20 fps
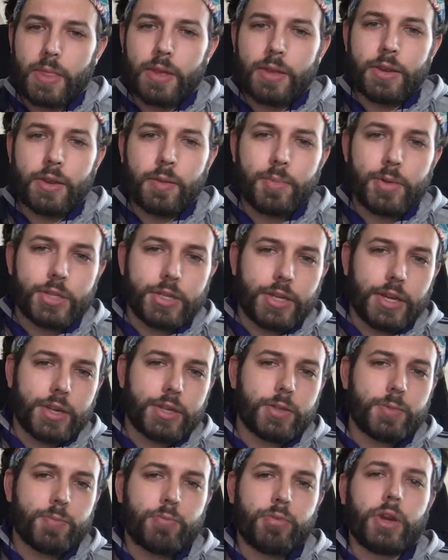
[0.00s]
Number
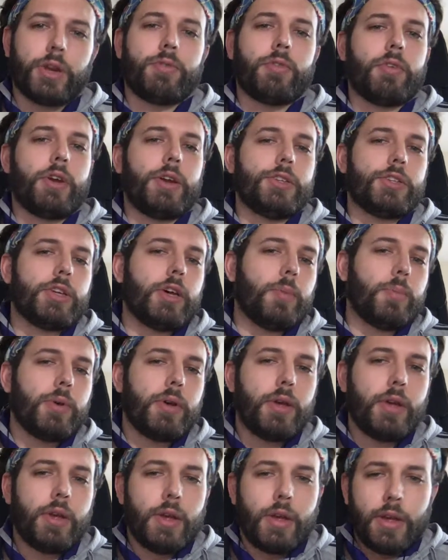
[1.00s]
six, break the race up.
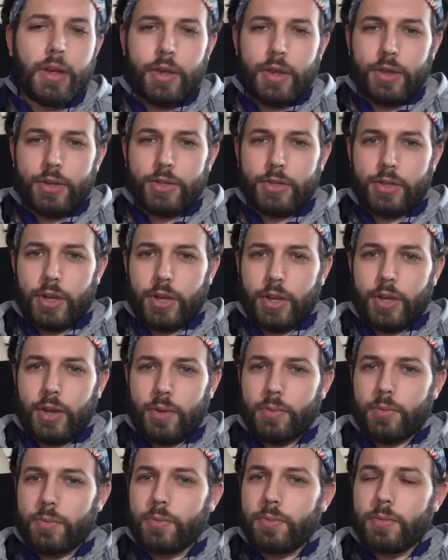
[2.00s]

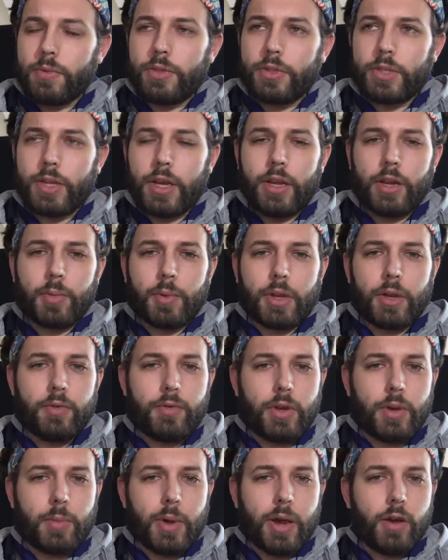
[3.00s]
So saying I'm going to
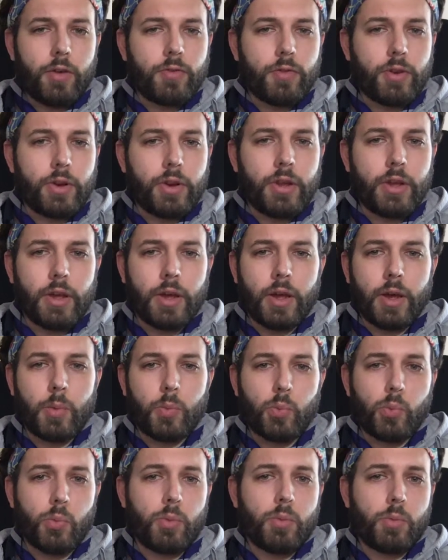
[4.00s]
run a
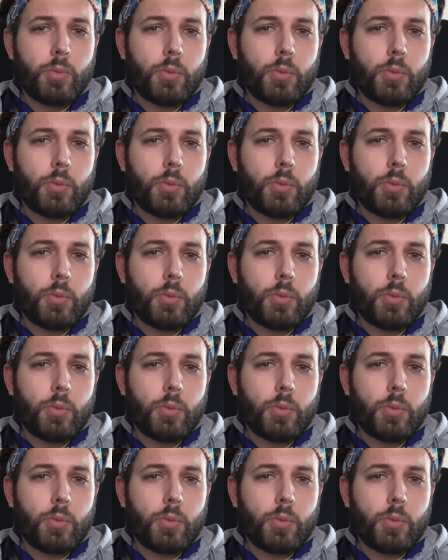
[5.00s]
marathon,